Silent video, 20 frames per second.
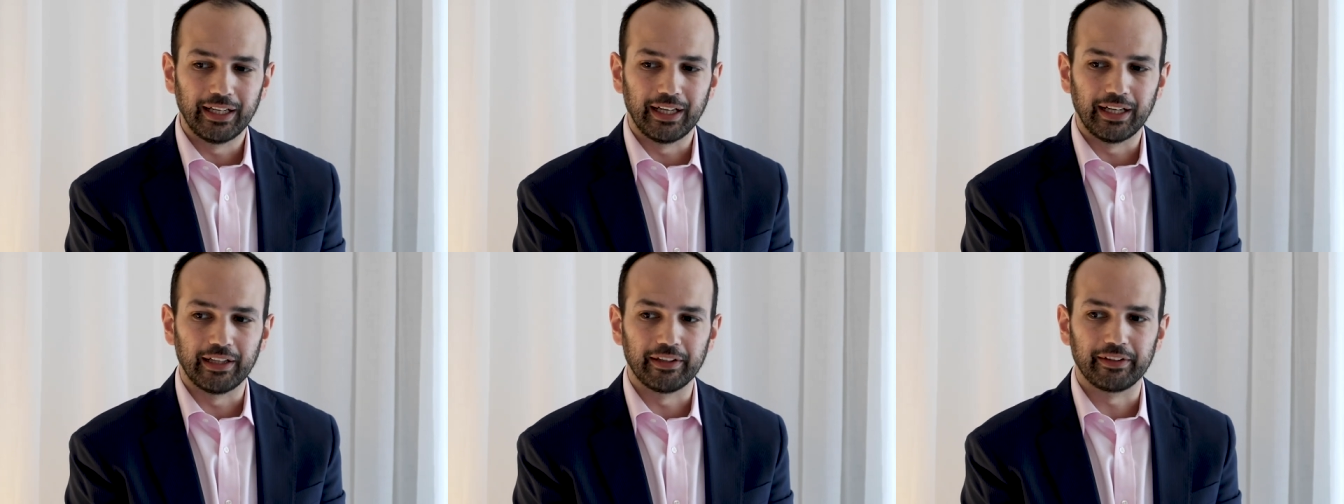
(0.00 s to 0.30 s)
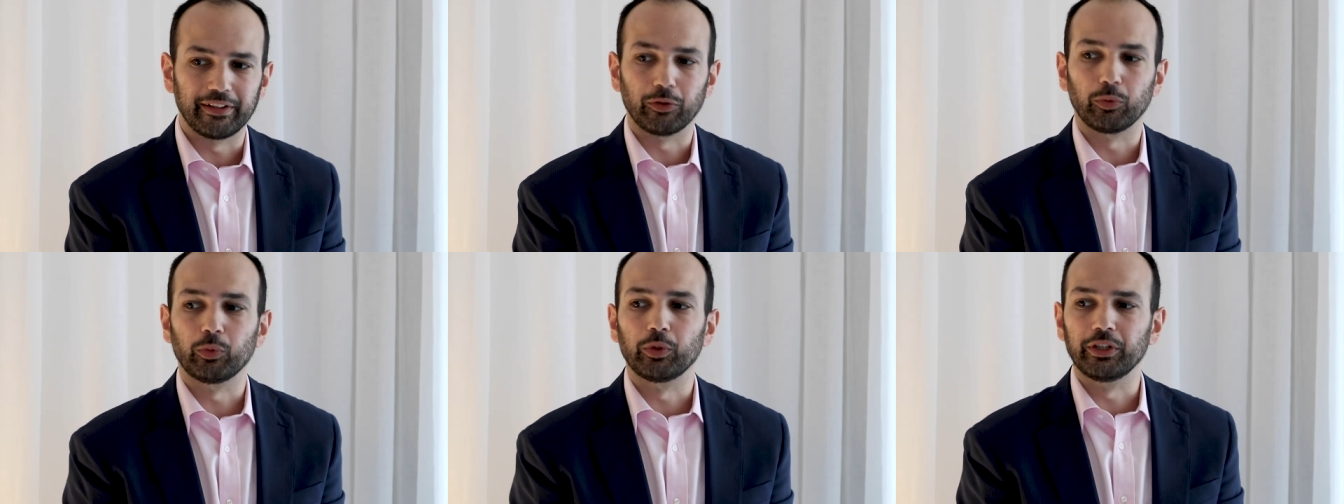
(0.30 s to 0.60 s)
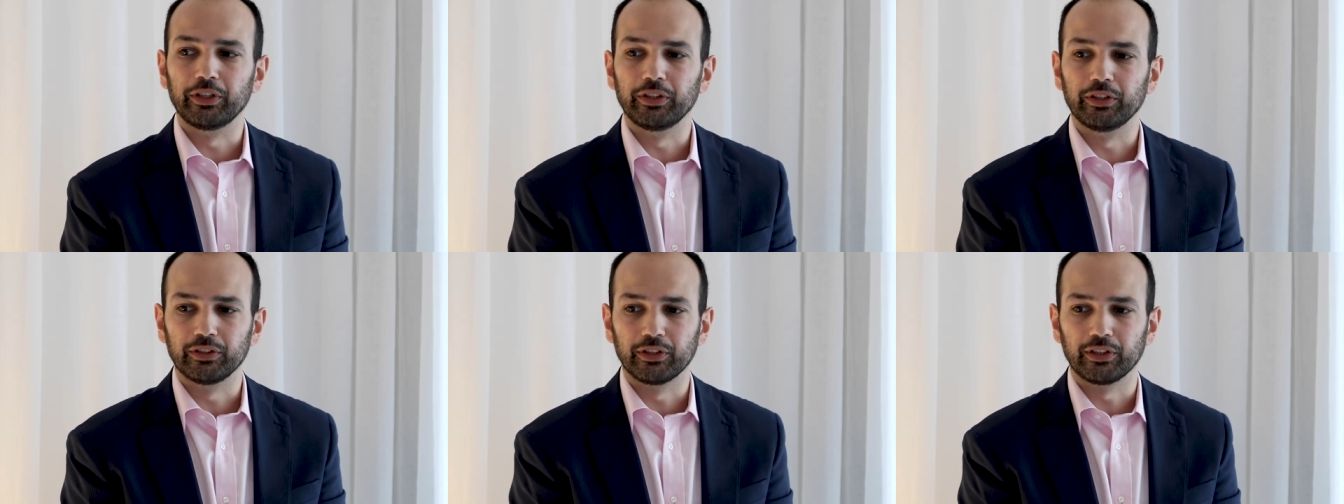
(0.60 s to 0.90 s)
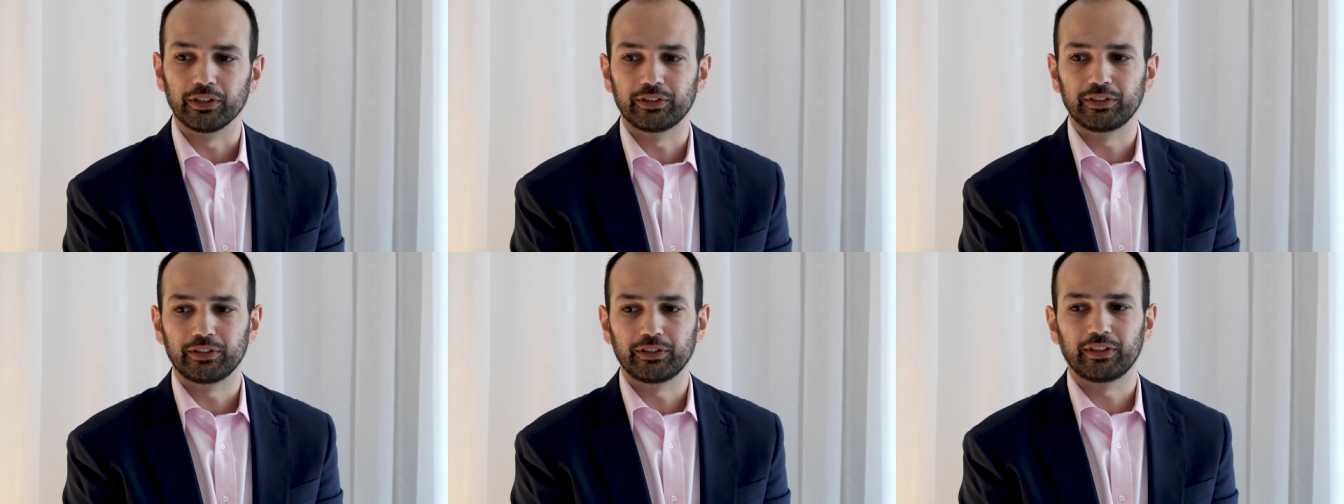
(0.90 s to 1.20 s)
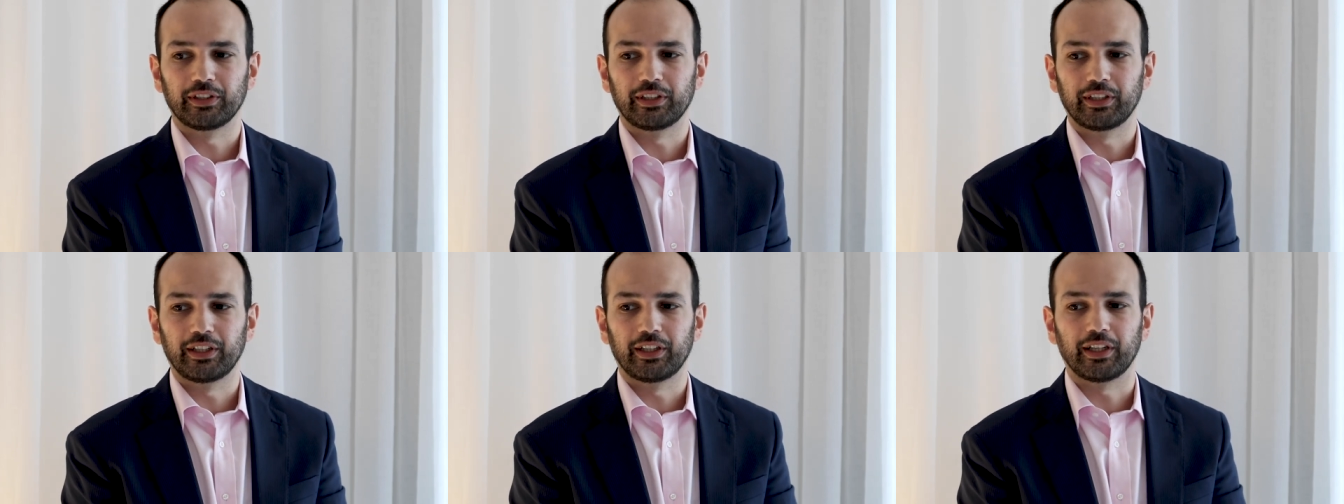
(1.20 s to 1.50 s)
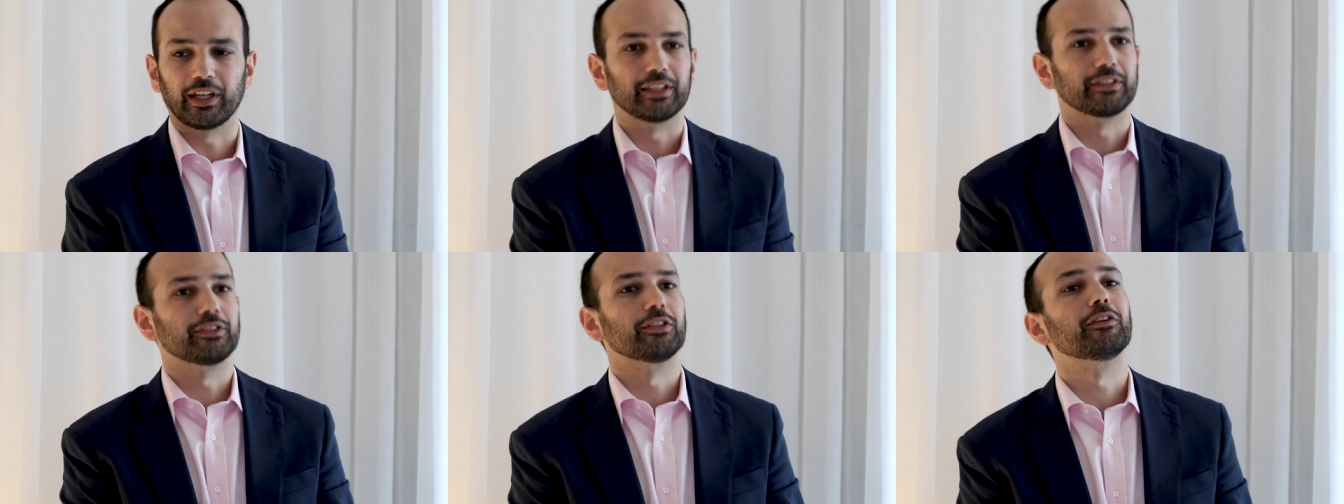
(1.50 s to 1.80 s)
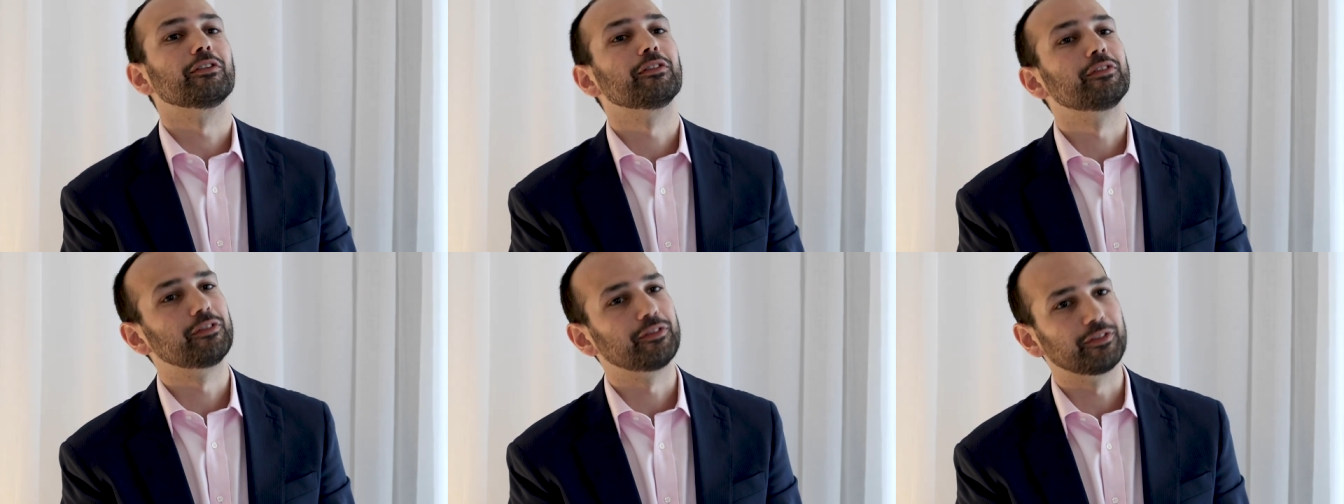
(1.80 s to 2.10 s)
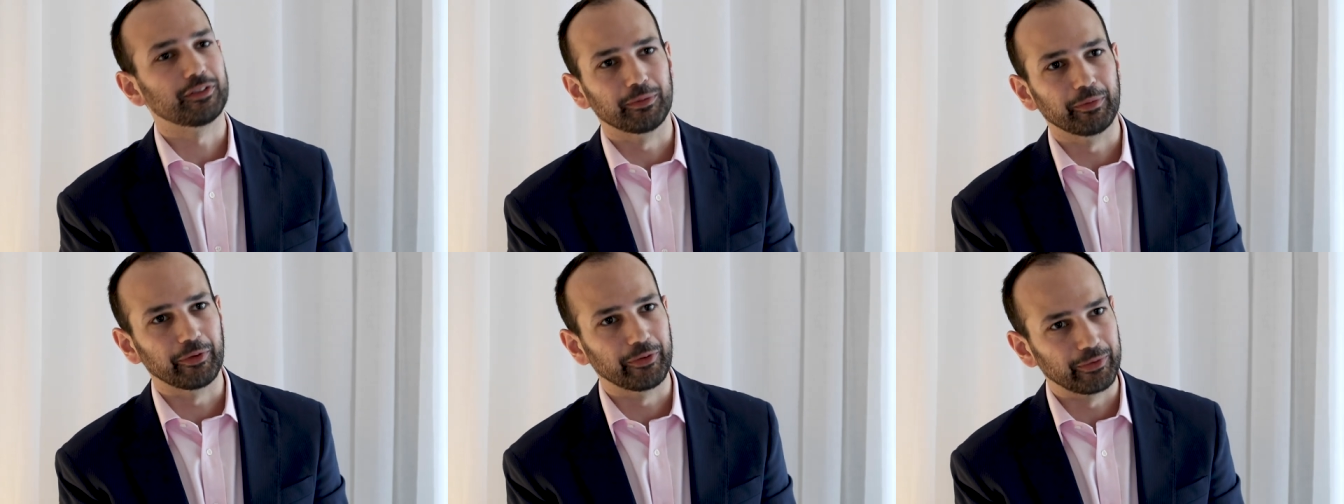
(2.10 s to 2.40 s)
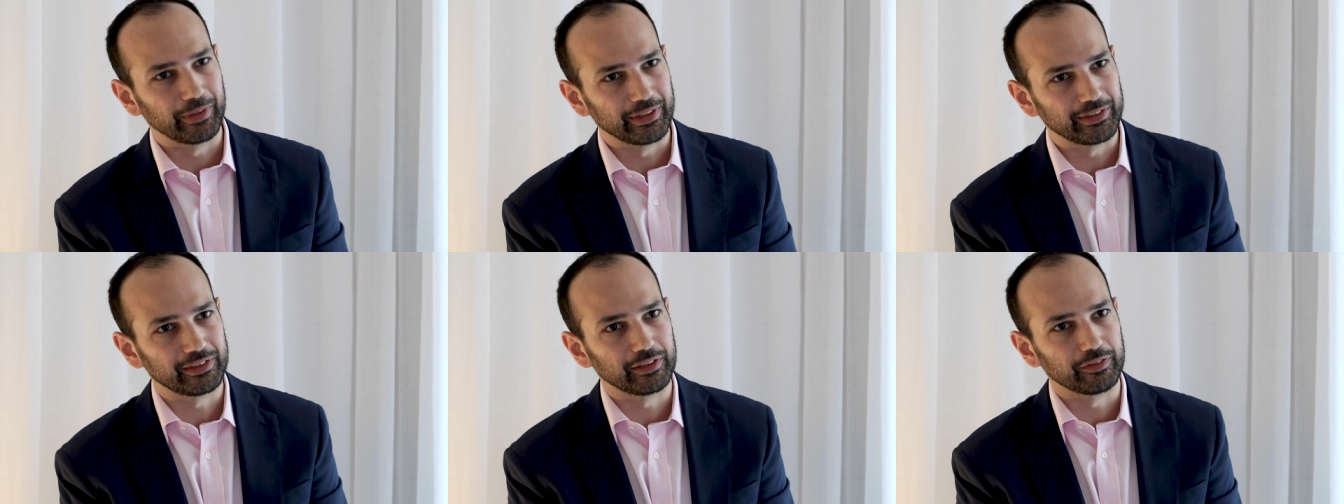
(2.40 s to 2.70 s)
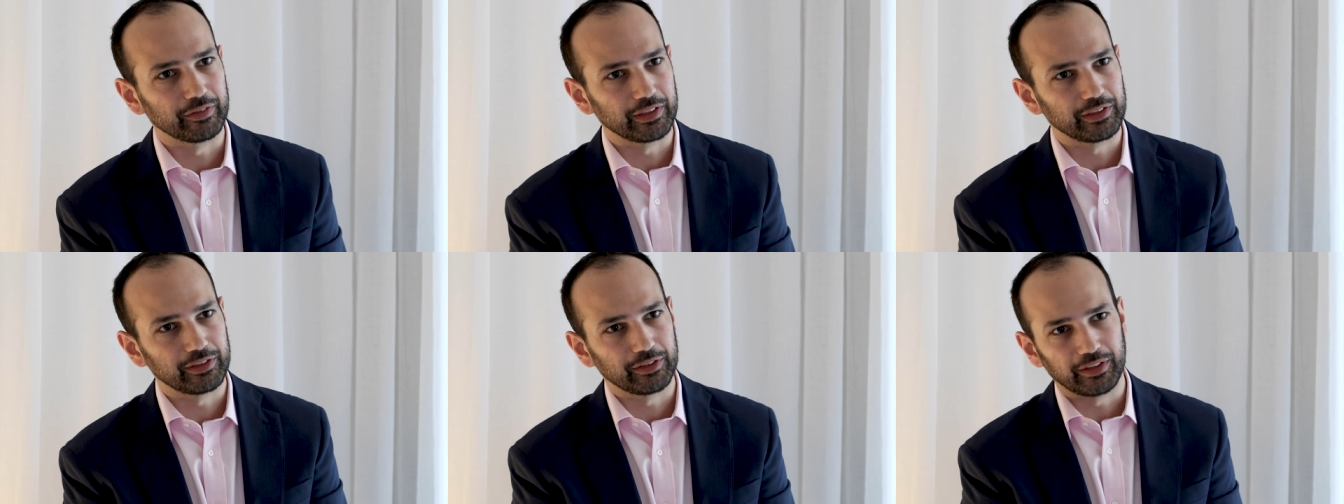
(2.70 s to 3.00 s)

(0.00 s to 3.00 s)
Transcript: and that we're not cut off from the rest of it.